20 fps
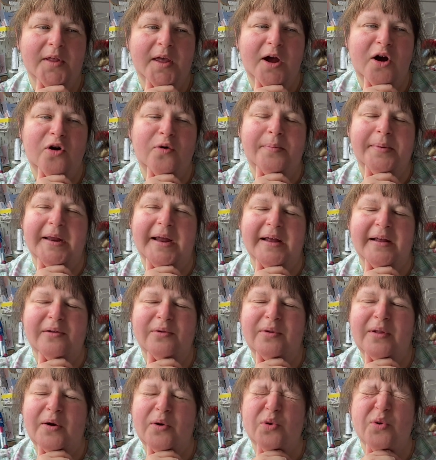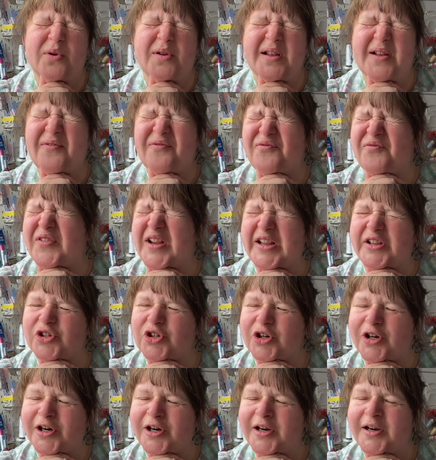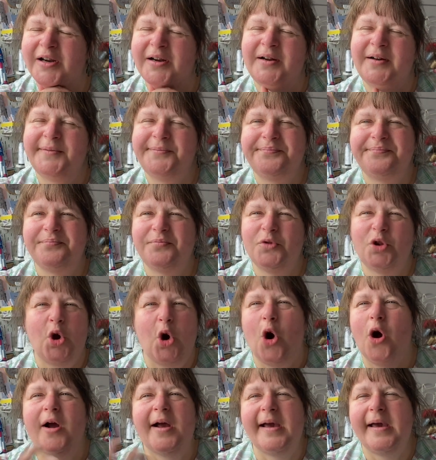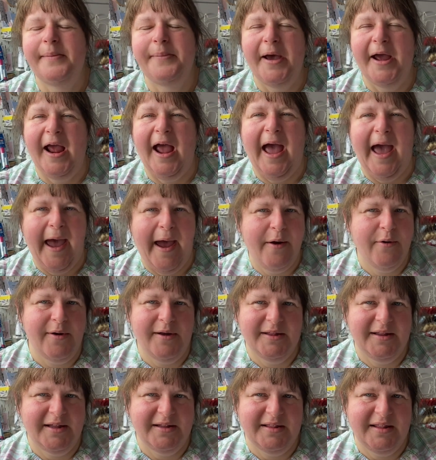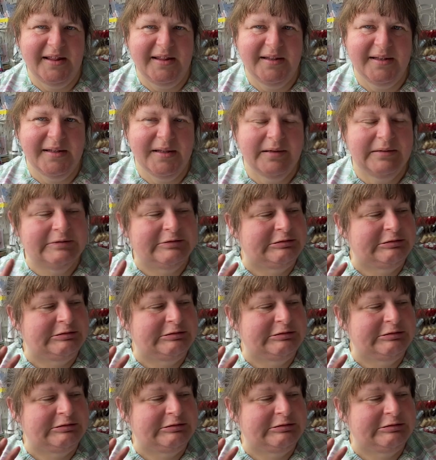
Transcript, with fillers: It'll be a little feature talking about how I did this.